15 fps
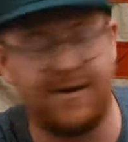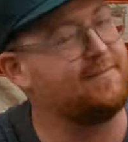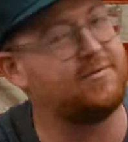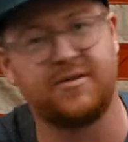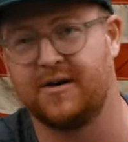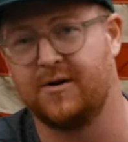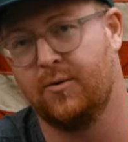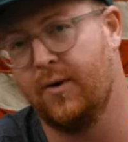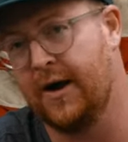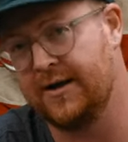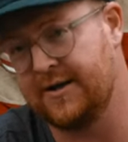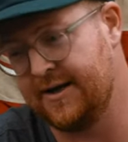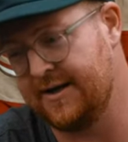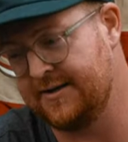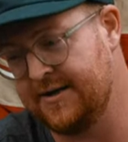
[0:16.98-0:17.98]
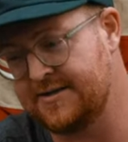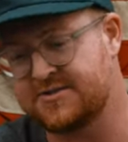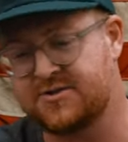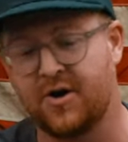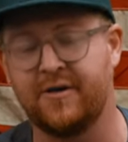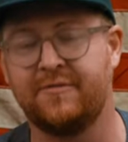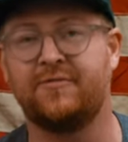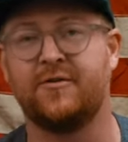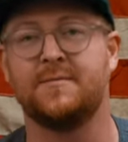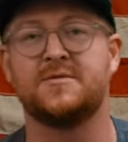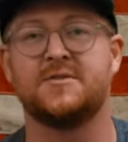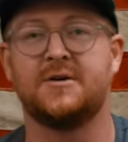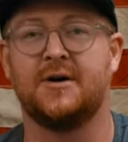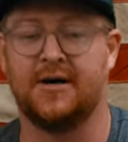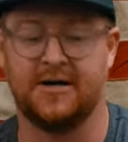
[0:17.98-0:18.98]
everything away, and they started from
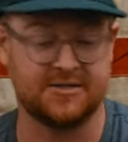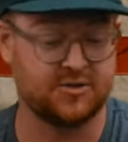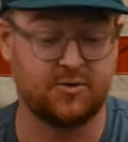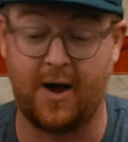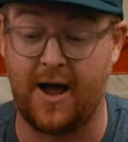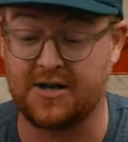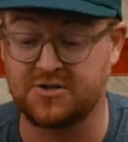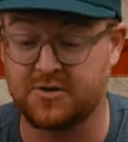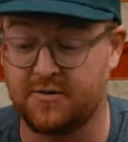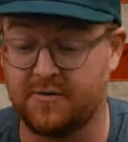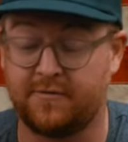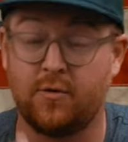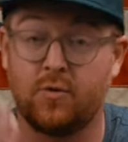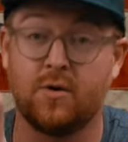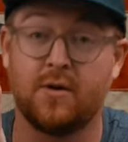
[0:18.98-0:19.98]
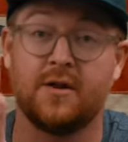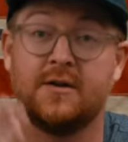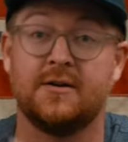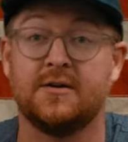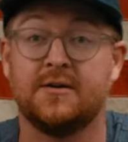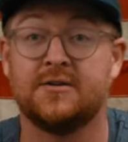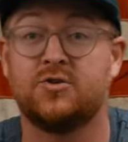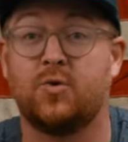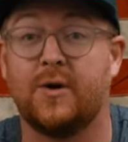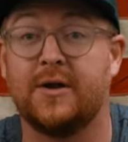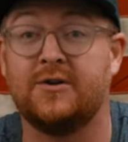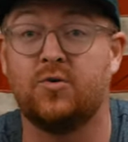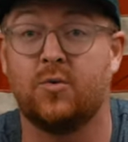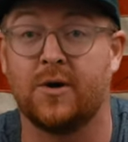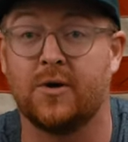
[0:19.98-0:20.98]
scratch for the
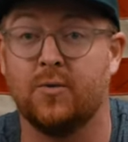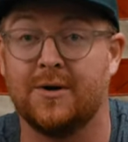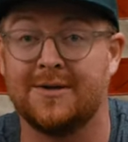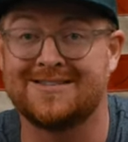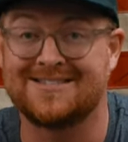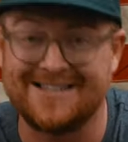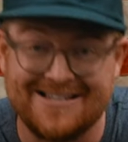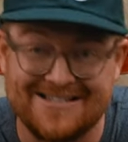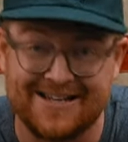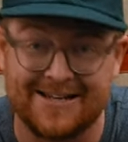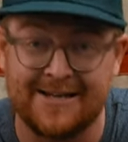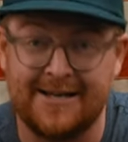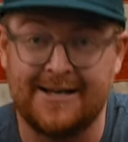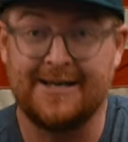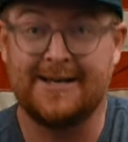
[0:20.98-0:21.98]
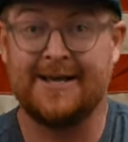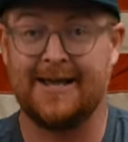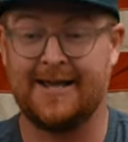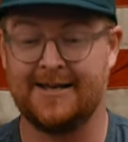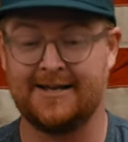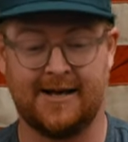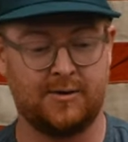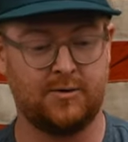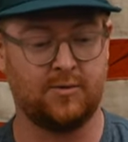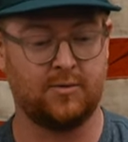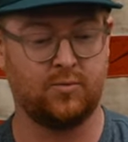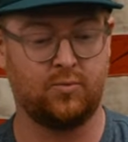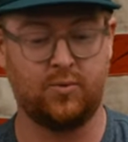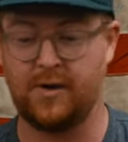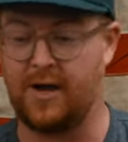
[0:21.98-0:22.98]
2021 season. And
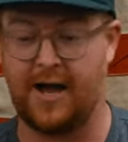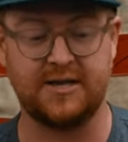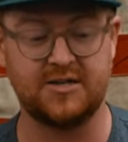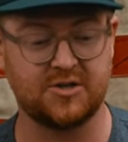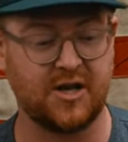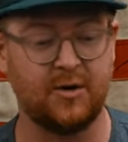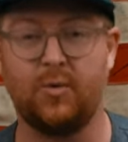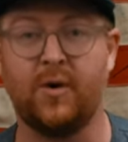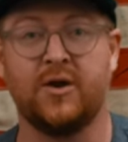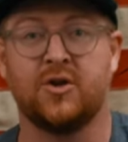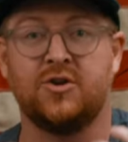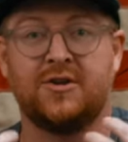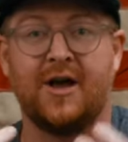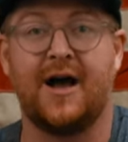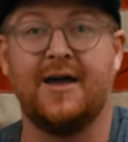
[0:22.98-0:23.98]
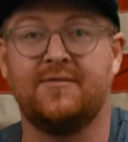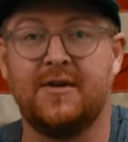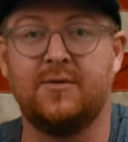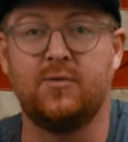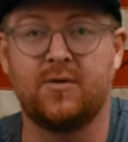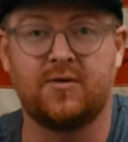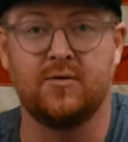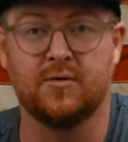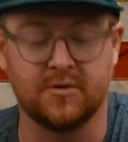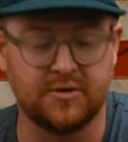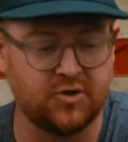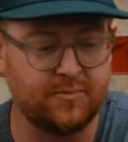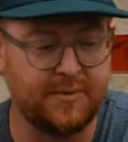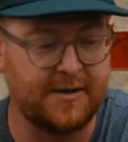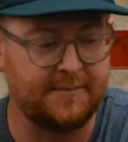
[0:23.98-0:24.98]
I just kind of want to dive in with you a
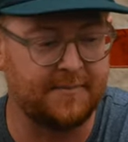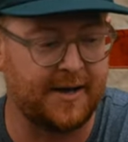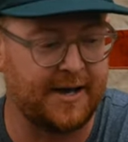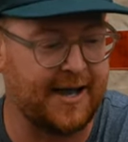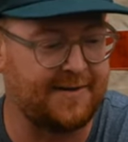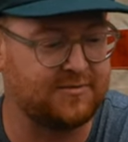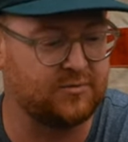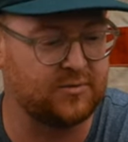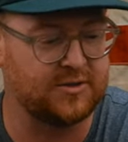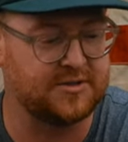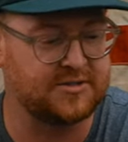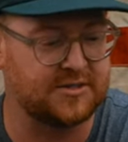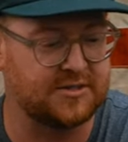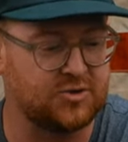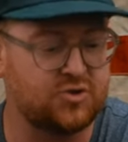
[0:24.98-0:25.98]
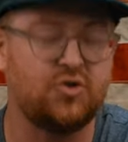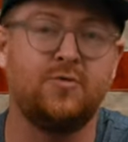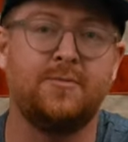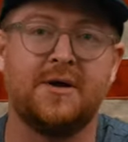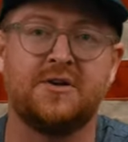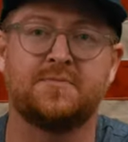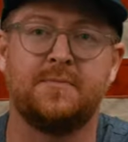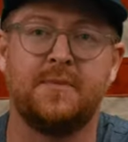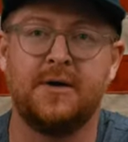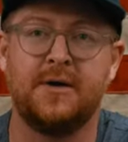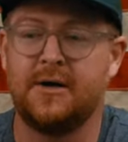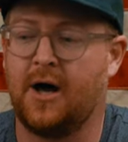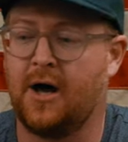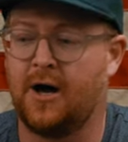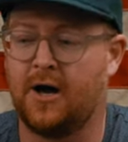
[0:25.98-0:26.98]
little bit. I haven't really seen too much
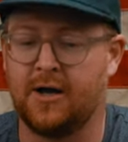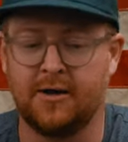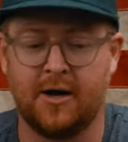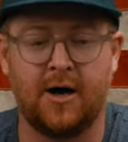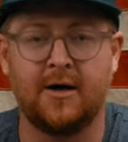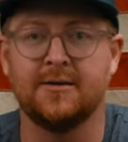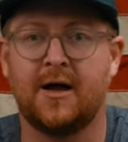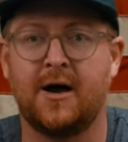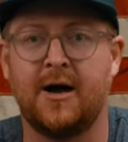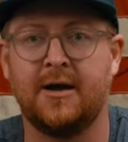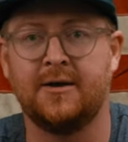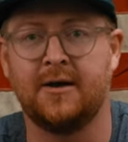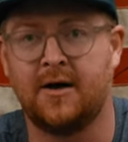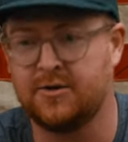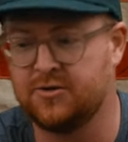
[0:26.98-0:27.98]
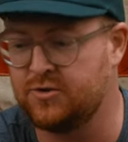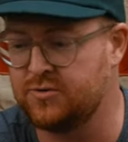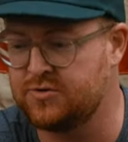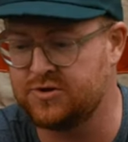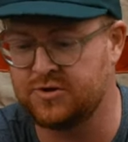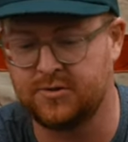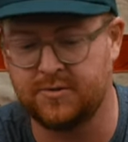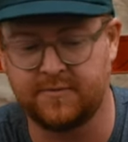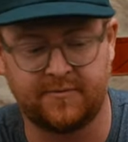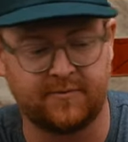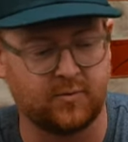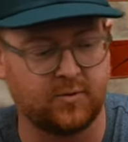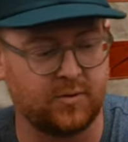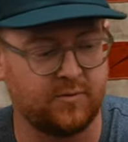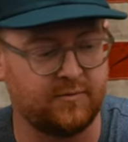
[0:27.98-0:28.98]
online on YouTube
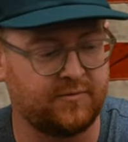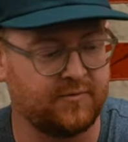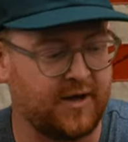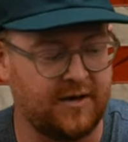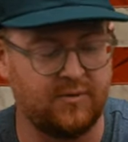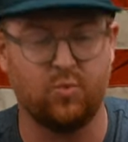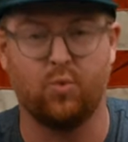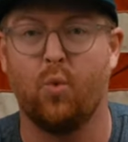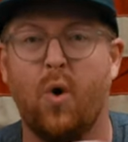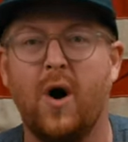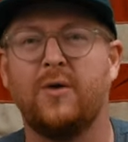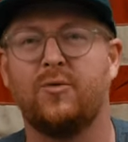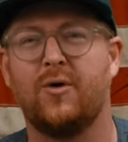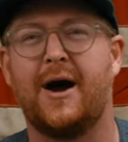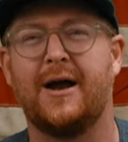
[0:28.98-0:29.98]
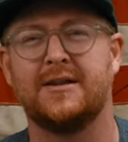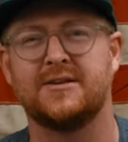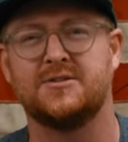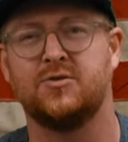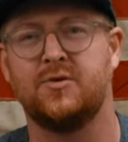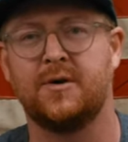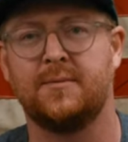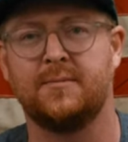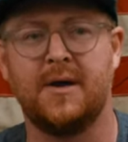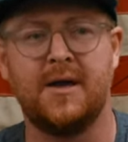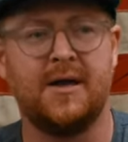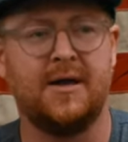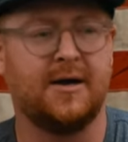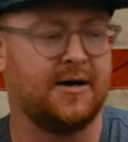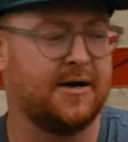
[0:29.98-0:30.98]
for kind of what Ride is doing.
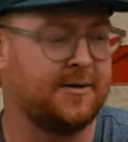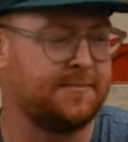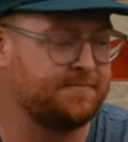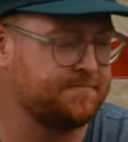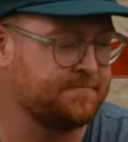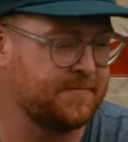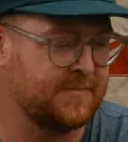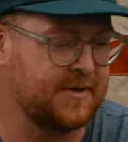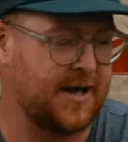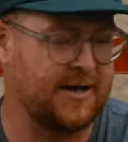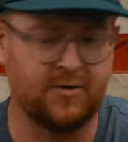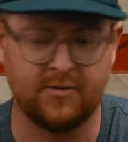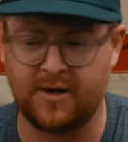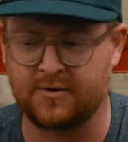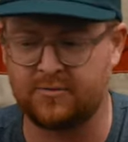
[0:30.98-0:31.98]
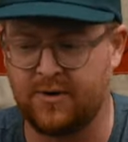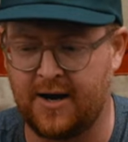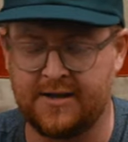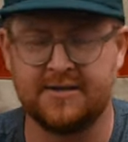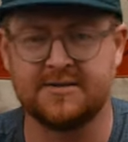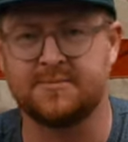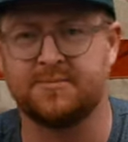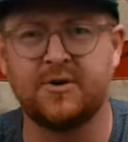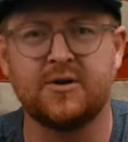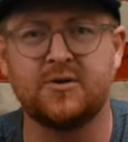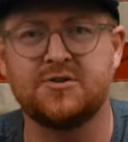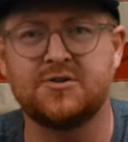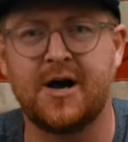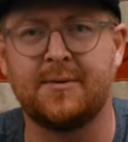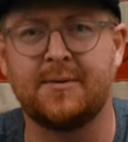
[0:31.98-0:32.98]
I know like Ride does a pretty
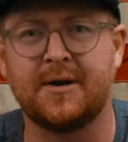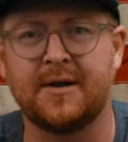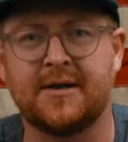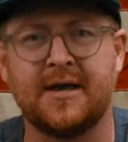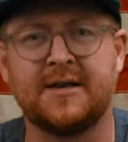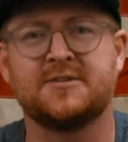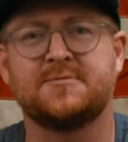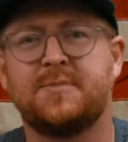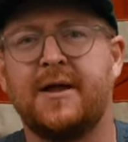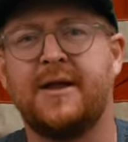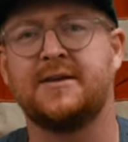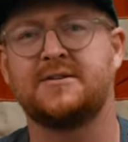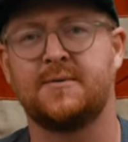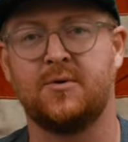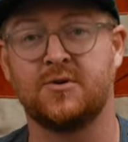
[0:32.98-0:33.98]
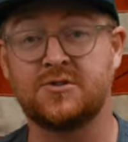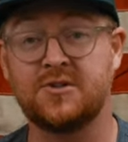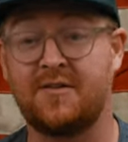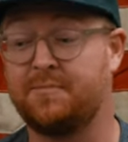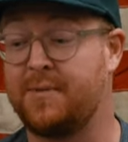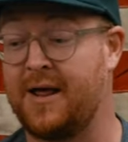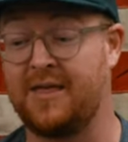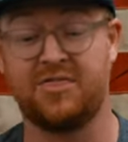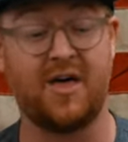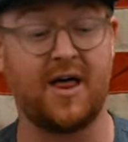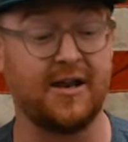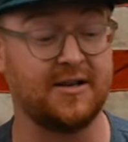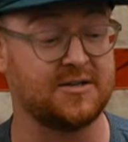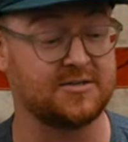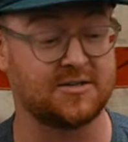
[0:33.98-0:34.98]
good job at explaining some of their stuff, but I thought
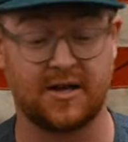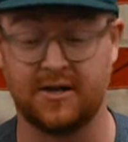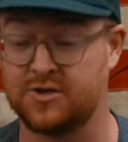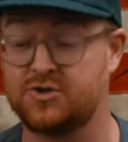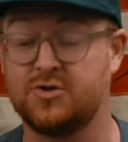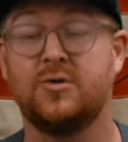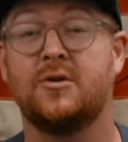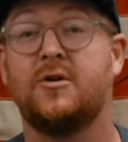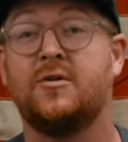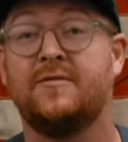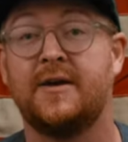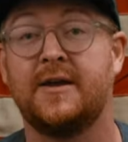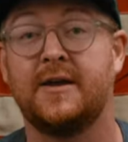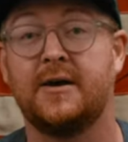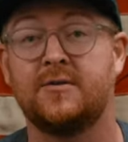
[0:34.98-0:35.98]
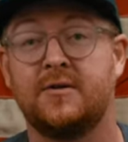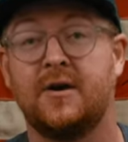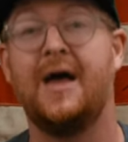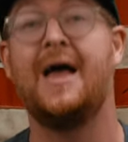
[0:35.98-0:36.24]
I'd just kind of shoot a little video to